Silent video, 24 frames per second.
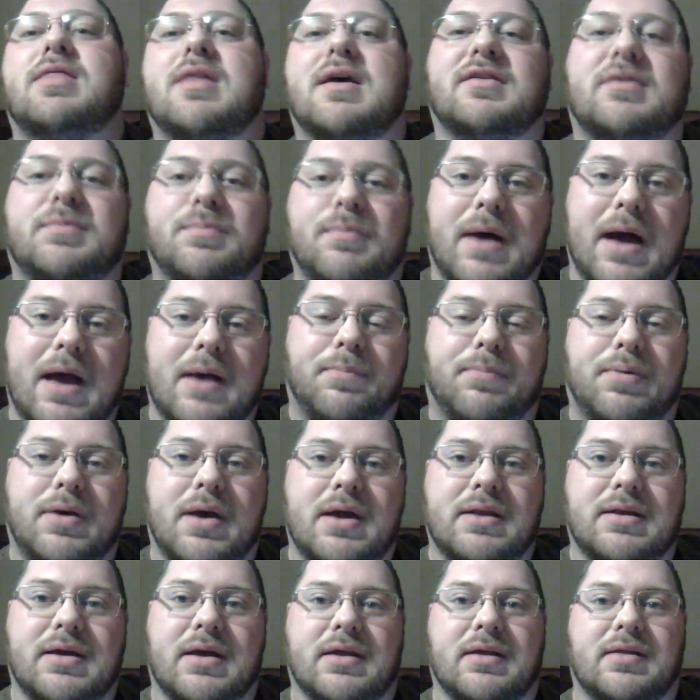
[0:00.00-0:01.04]
that's my
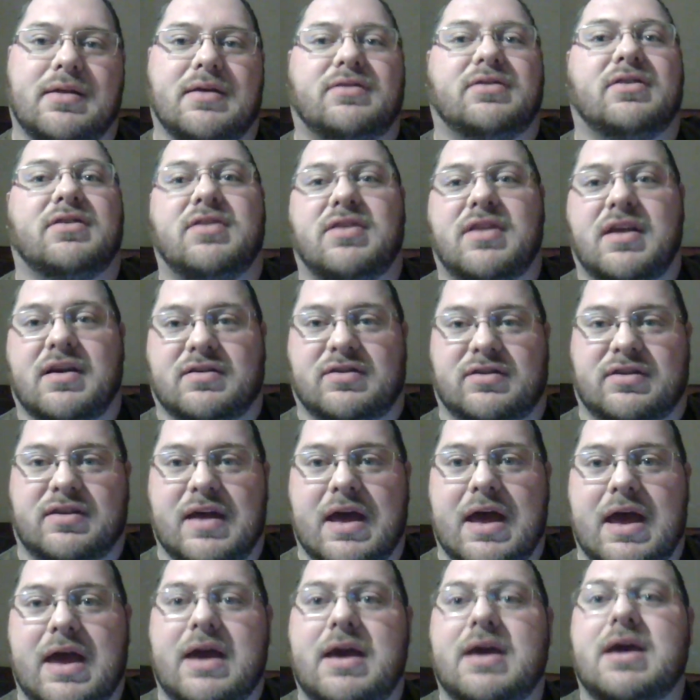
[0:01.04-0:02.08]
opinion. And this is Nick's
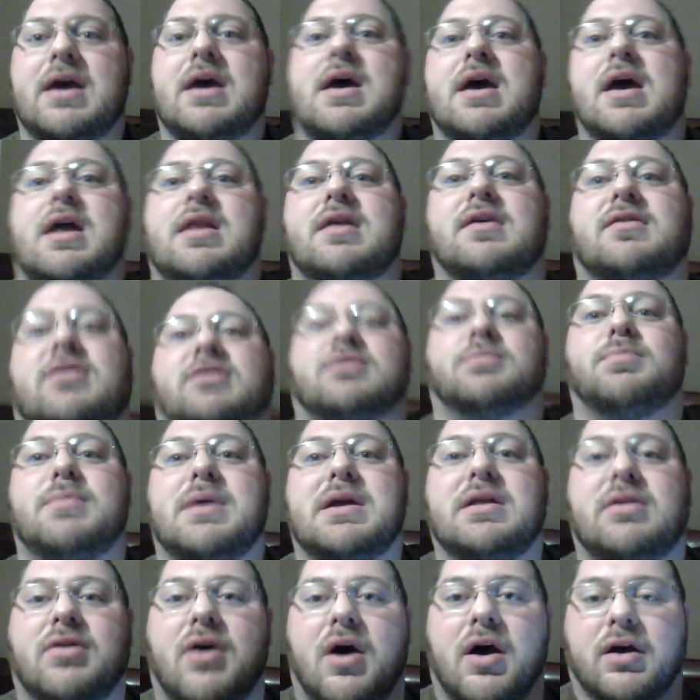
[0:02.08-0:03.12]
Day, and this is
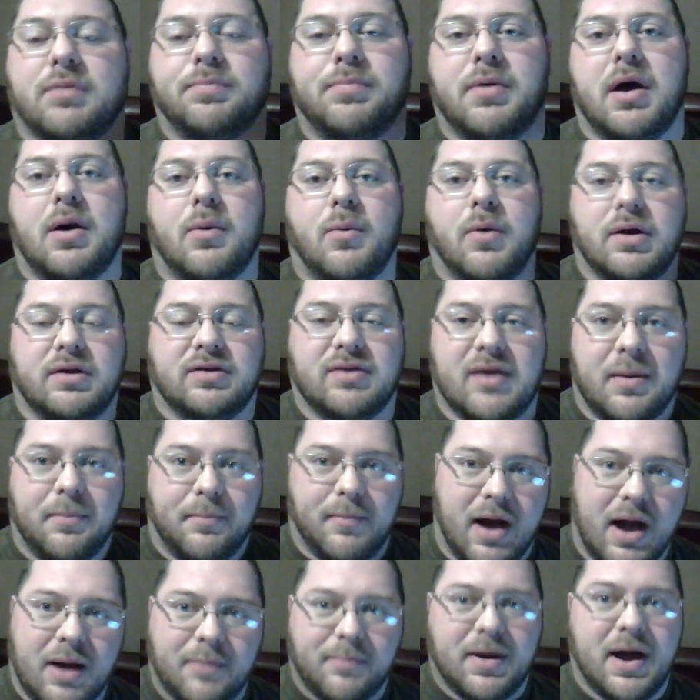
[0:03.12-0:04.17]
me talking about what's on
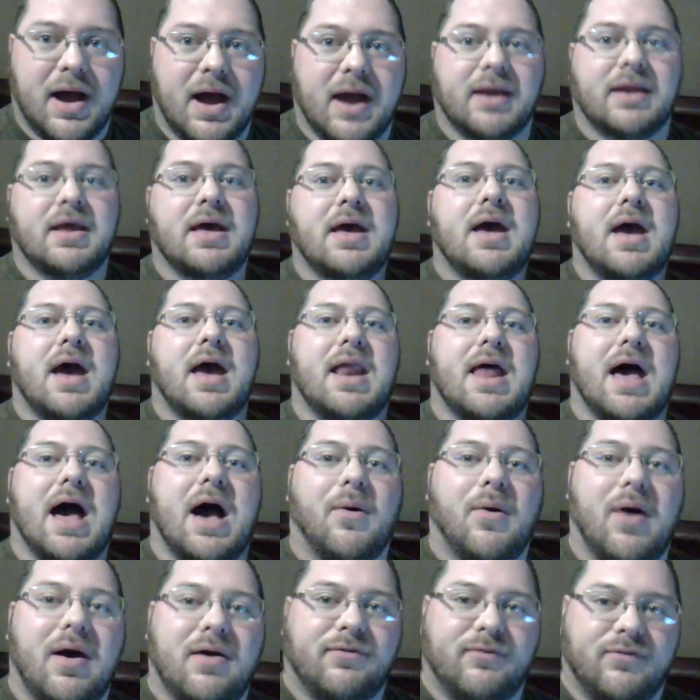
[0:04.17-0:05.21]
my mind and
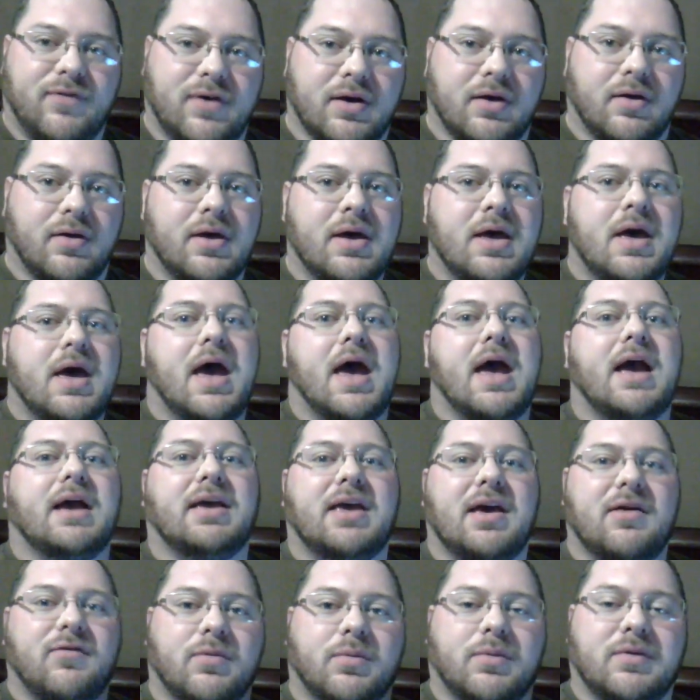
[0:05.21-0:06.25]
how I feel, and
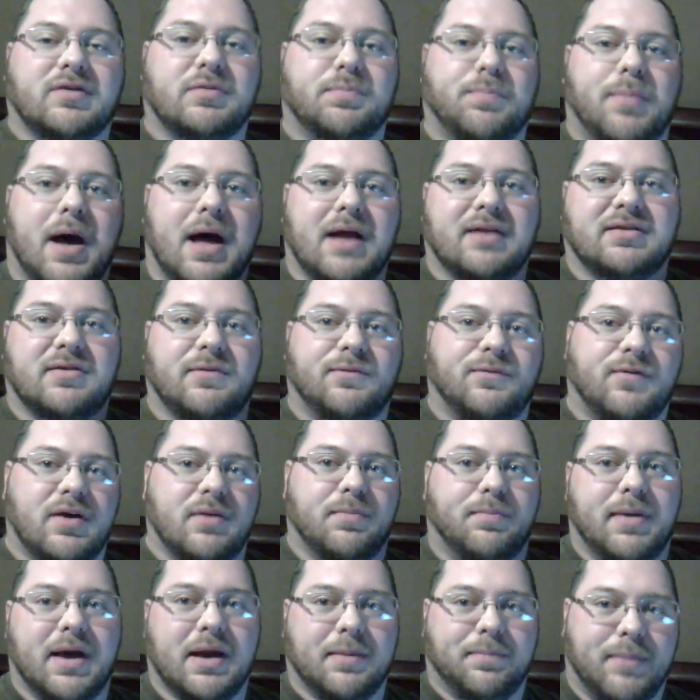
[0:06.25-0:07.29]
giving response and
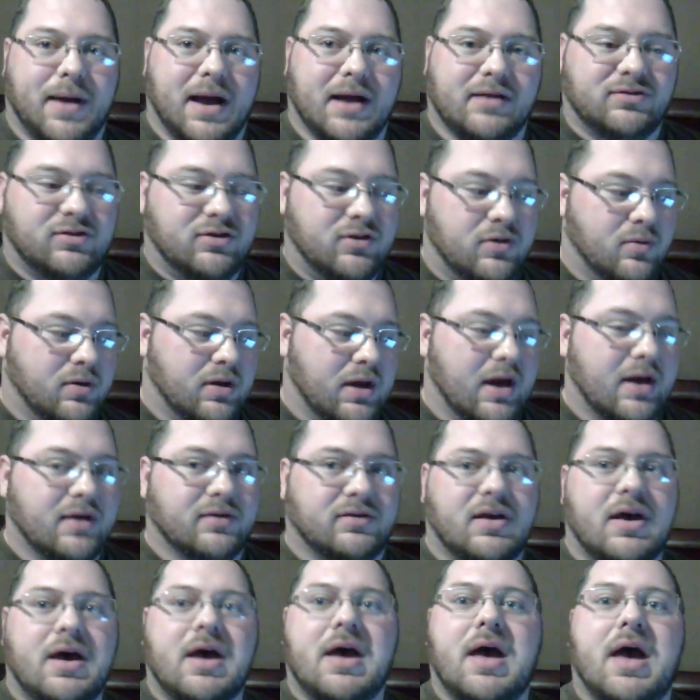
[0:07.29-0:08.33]
feedback back to you
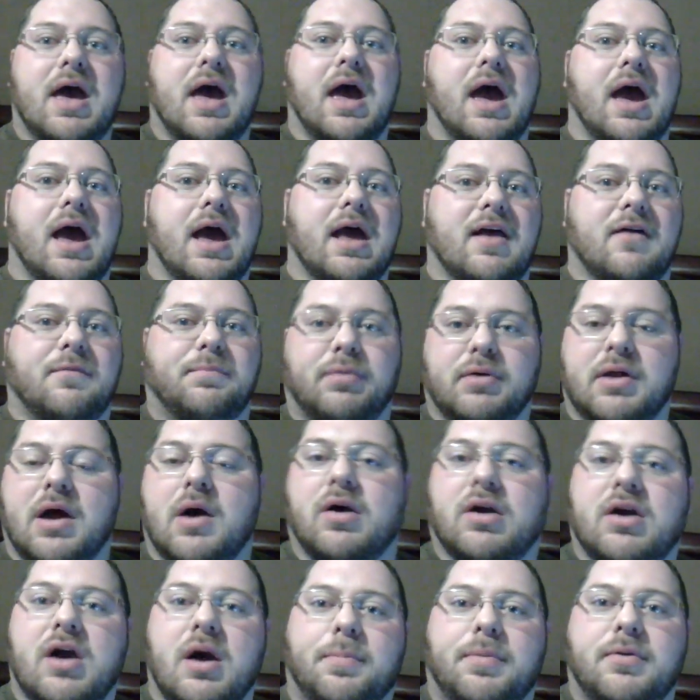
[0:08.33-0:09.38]
guys. And I put
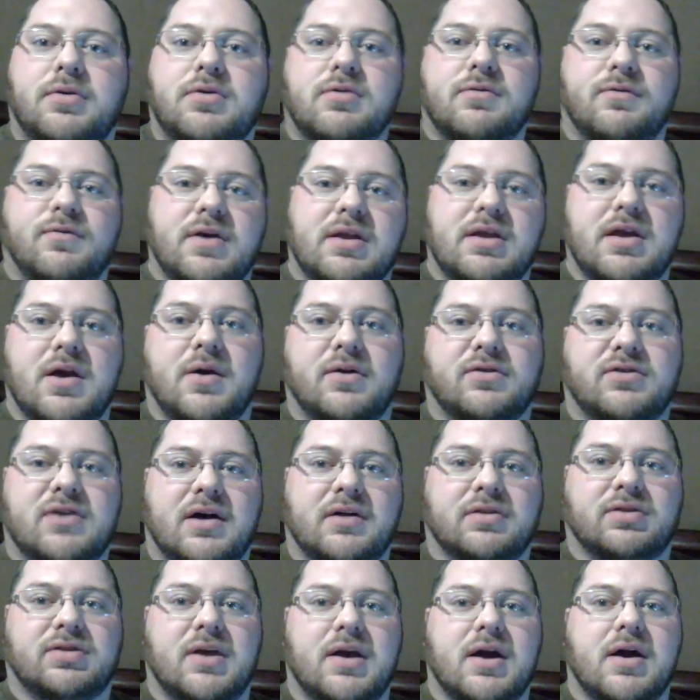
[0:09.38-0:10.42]
out a couple new videos
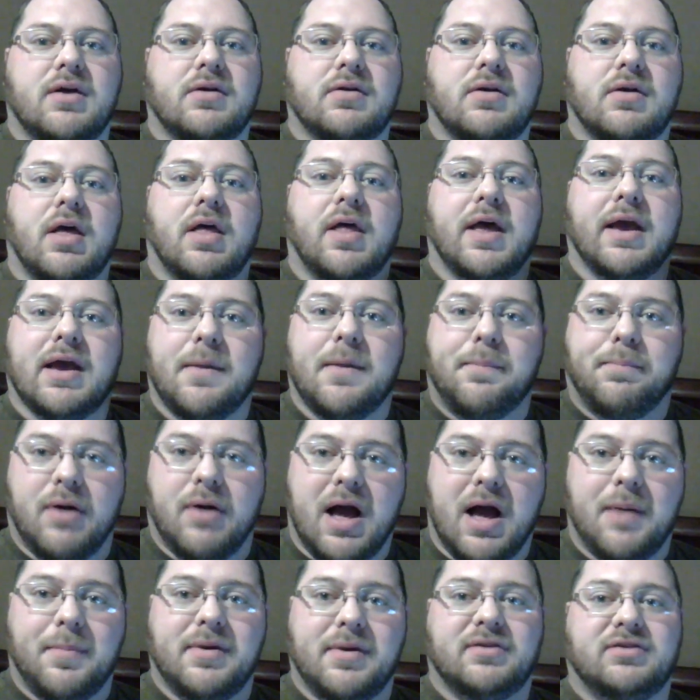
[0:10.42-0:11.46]
out there, like I
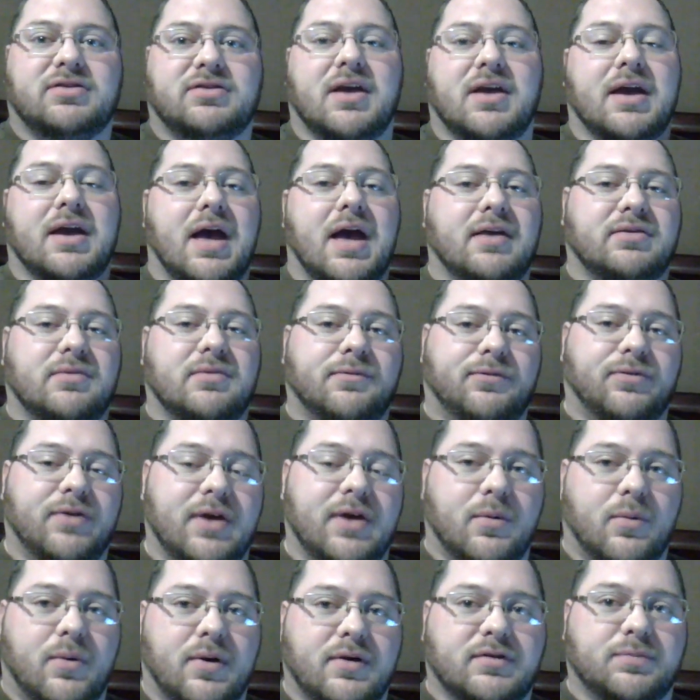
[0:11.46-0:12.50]
promised. I got some
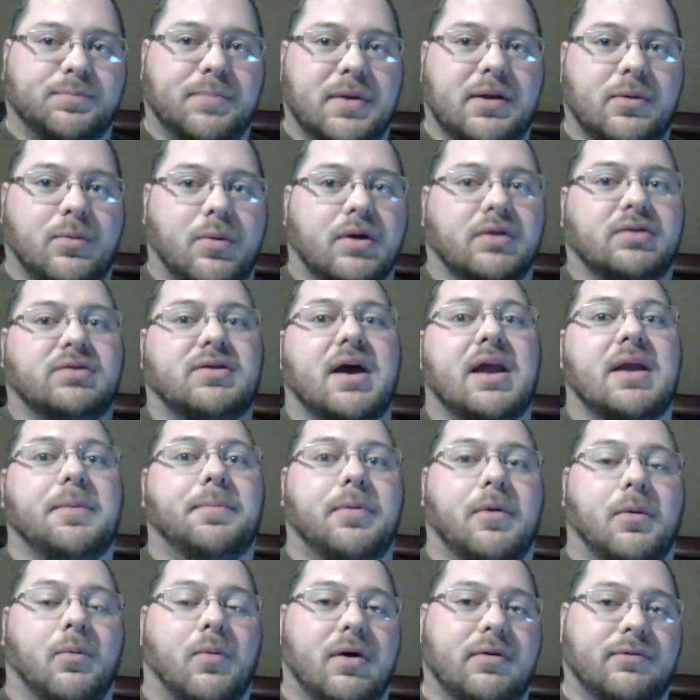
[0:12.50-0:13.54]
Flint ones being worked on. I
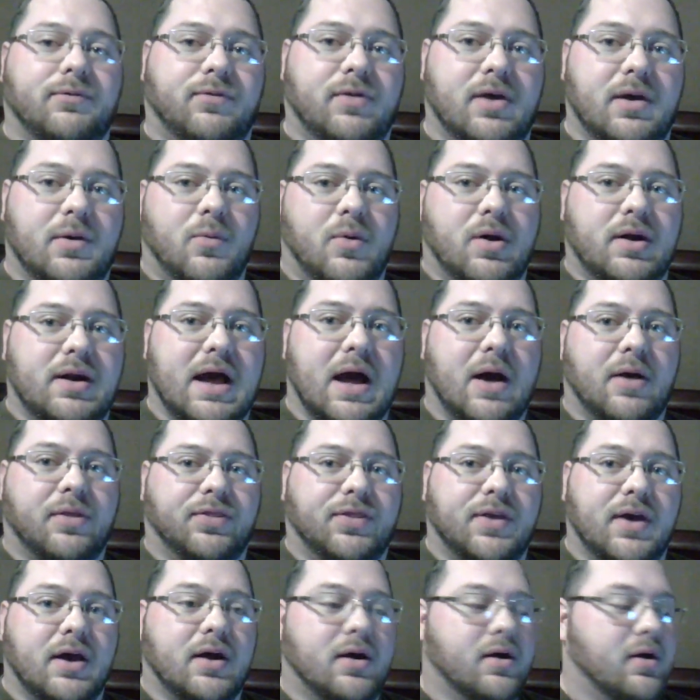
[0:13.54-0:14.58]
put one Flint one
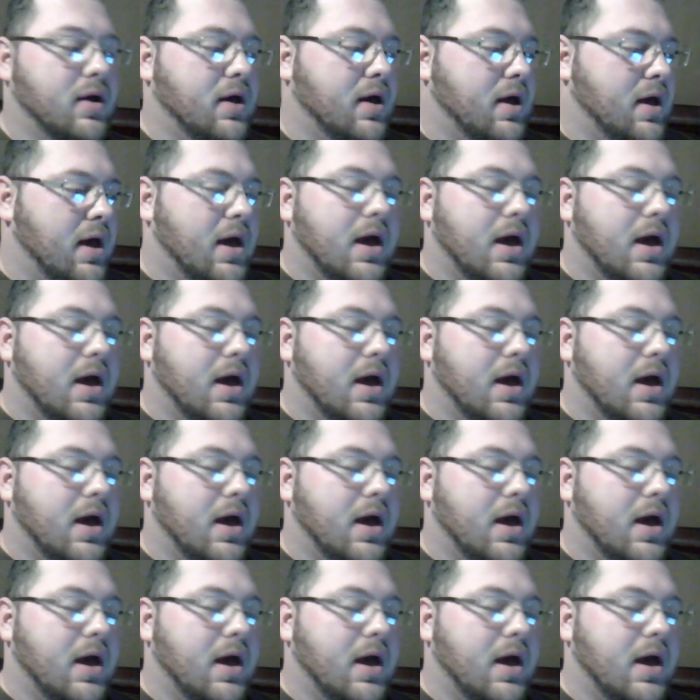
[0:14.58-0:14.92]
out there.